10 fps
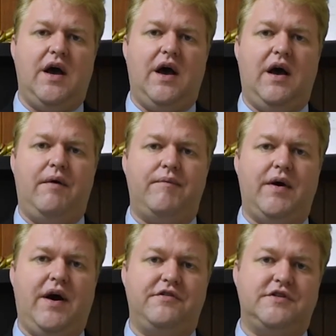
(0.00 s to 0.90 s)
um,
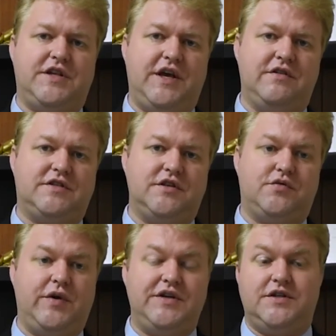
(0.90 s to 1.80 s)
understand the
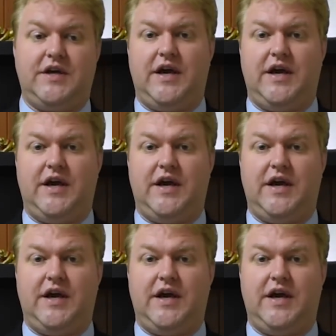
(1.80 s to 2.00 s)
situation,